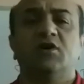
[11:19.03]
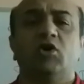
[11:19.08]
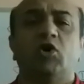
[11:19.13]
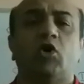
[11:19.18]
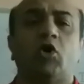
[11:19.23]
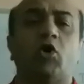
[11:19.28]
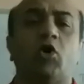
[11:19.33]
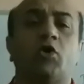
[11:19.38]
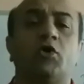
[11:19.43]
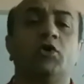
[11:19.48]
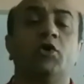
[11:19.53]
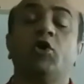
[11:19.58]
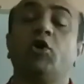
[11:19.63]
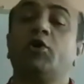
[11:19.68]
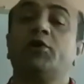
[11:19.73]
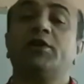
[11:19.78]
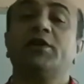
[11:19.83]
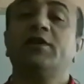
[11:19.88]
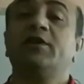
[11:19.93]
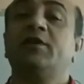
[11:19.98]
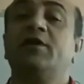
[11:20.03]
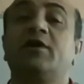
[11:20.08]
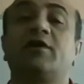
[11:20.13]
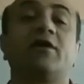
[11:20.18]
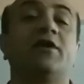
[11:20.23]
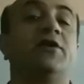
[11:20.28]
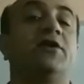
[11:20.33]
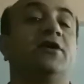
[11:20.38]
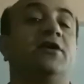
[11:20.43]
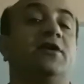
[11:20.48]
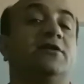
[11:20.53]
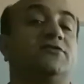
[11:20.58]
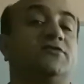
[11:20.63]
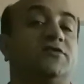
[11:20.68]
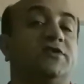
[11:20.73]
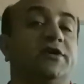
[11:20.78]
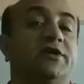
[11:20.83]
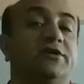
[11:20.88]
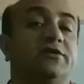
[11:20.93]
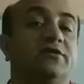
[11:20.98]
are not in a critical
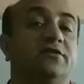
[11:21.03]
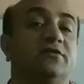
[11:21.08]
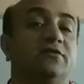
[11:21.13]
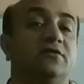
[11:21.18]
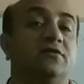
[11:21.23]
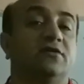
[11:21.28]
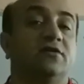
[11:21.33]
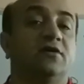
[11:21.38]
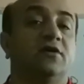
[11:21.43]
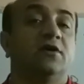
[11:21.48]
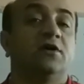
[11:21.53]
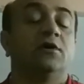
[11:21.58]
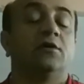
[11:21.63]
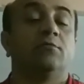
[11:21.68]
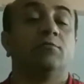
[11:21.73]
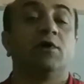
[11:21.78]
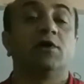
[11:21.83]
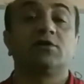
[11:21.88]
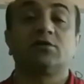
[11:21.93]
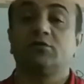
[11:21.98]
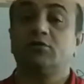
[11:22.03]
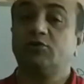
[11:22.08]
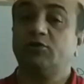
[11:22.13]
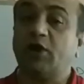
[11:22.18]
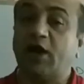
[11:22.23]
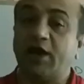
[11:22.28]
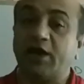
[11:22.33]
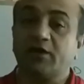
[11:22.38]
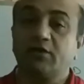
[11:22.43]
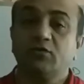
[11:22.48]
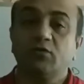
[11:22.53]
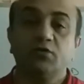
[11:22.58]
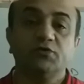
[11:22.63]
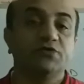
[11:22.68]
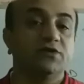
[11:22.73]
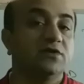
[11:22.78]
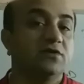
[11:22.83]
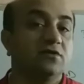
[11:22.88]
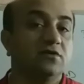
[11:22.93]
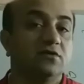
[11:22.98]
state, but
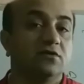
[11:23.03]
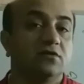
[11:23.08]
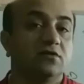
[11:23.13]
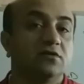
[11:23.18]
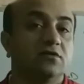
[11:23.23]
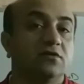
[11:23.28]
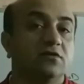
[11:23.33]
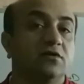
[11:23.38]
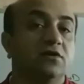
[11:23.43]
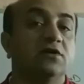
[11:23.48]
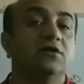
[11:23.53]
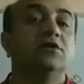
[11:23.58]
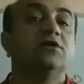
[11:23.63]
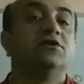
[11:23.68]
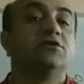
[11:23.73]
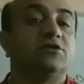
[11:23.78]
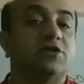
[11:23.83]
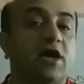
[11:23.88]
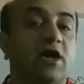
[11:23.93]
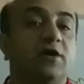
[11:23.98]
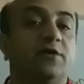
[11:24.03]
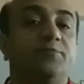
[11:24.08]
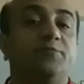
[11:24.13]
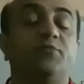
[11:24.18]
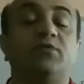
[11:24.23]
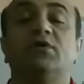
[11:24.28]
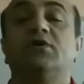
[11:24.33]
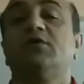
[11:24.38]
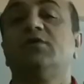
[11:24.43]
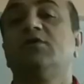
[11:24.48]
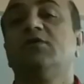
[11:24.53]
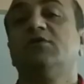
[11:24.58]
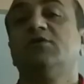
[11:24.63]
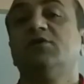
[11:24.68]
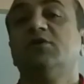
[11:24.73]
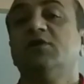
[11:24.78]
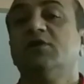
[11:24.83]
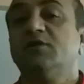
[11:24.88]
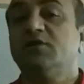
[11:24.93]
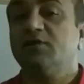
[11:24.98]
diagnosing type
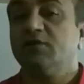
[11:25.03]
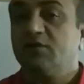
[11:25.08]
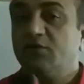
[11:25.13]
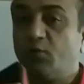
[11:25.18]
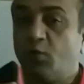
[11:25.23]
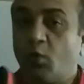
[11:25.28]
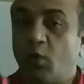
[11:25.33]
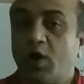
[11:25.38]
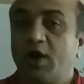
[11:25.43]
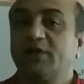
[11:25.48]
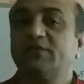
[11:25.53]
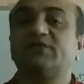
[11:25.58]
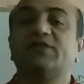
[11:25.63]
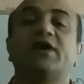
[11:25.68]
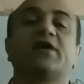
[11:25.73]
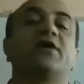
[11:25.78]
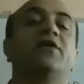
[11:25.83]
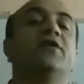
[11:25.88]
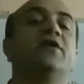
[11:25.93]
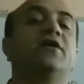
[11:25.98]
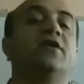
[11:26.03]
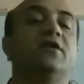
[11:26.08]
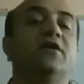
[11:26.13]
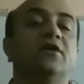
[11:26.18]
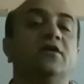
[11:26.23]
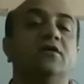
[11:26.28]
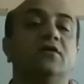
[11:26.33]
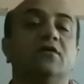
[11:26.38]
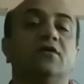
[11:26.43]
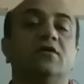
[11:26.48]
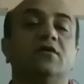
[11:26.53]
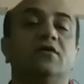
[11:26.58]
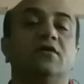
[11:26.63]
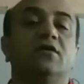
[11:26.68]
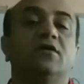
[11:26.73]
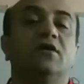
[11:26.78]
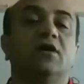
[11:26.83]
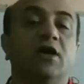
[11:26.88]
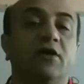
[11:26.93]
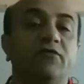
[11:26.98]
1 second degree
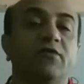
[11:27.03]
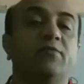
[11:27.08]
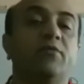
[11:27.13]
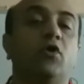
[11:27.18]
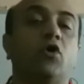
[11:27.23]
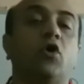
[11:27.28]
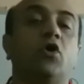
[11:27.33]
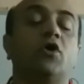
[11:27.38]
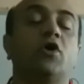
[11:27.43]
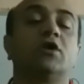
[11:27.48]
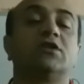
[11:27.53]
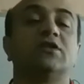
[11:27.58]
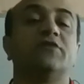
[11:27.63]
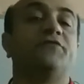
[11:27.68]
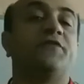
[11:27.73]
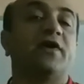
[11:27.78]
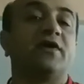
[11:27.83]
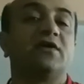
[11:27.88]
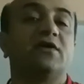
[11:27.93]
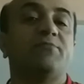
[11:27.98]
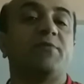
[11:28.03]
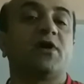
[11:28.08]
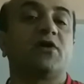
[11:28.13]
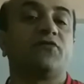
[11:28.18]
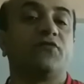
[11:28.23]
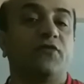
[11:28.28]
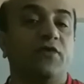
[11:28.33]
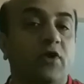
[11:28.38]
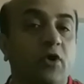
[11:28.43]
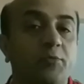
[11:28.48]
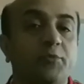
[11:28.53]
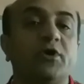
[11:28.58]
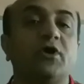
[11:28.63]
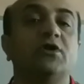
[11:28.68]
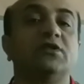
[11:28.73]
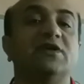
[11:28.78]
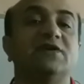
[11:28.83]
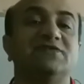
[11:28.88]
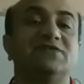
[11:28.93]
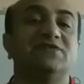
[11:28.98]
AV block or the Wenckebach phenomenon on
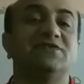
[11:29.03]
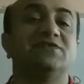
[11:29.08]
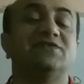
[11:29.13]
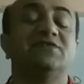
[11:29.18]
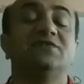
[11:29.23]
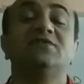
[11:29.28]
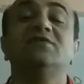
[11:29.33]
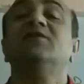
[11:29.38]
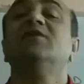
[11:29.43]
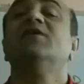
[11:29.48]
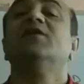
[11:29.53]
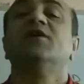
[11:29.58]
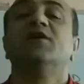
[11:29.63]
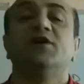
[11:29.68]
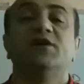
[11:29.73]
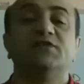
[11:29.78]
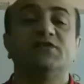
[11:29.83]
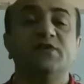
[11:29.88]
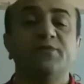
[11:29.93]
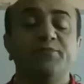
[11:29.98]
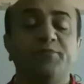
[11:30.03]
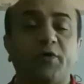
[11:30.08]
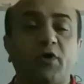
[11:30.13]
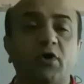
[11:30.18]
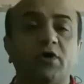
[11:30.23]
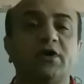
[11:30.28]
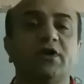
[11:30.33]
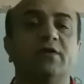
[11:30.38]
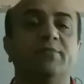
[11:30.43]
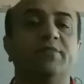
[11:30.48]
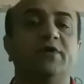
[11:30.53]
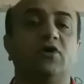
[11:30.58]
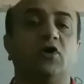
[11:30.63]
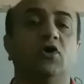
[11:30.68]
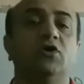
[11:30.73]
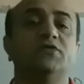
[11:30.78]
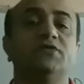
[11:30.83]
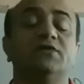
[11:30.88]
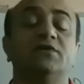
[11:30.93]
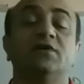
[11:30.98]
the ECG is important
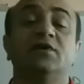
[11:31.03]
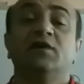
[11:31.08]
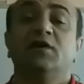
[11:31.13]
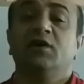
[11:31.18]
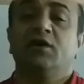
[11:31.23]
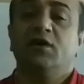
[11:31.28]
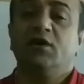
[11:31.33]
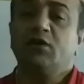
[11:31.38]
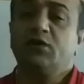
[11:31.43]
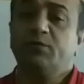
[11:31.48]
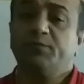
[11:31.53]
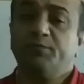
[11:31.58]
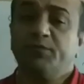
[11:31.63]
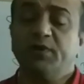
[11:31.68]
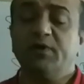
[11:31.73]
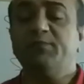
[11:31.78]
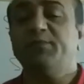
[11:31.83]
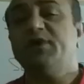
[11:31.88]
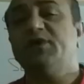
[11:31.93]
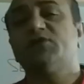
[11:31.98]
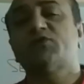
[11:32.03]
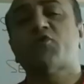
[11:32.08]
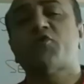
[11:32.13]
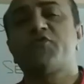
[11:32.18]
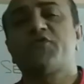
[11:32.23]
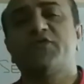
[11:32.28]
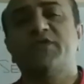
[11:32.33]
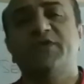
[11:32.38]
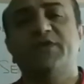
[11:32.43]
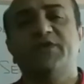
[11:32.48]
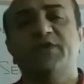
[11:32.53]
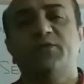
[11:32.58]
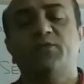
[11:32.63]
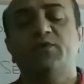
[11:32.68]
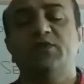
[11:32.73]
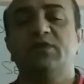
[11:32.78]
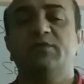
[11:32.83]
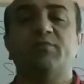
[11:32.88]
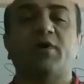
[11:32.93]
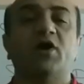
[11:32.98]
because it may be associated with
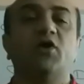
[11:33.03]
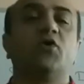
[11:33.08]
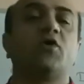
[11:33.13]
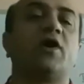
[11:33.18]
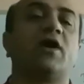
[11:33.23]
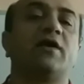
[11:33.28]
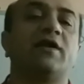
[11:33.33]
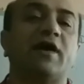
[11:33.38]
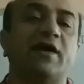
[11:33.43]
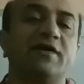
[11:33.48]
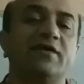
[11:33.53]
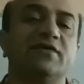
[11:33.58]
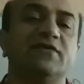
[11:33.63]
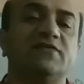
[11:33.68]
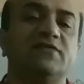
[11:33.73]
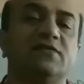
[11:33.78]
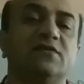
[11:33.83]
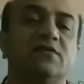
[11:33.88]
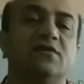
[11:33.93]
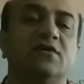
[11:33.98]
the myocarditis,